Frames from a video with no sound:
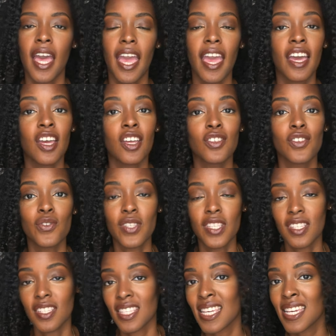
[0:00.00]
and you
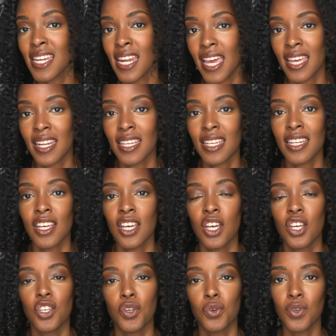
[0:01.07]
succeed at it,
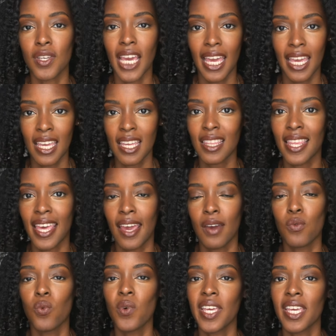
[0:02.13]
you gain
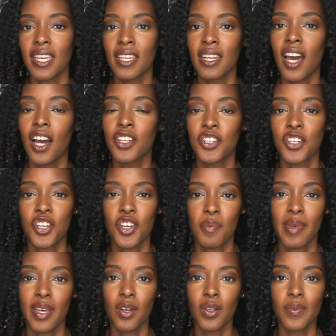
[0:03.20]
that win under your
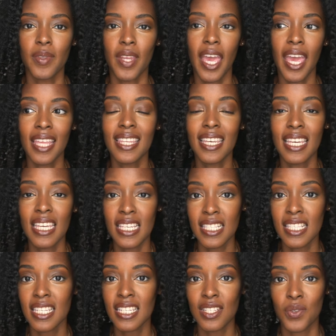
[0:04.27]
belt. And the
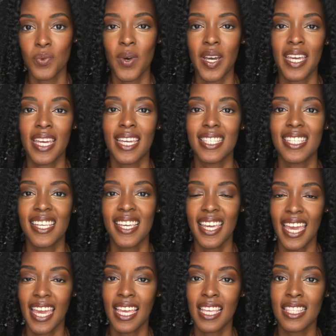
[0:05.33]
easiest way to
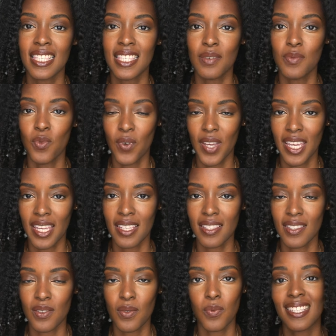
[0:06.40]
gain some
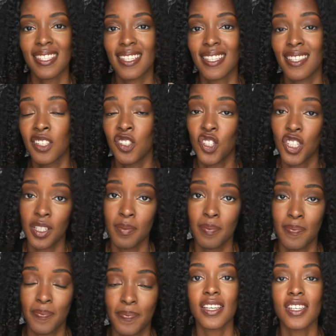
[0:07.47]
wins is in the gym.
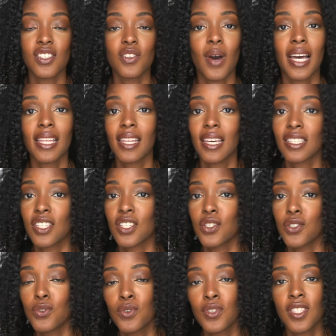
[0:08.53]
So I like to
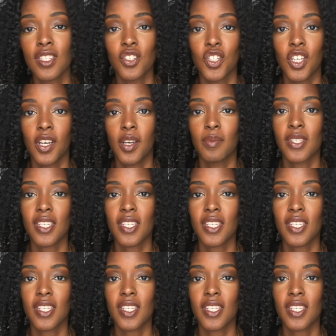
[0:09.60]
use the gym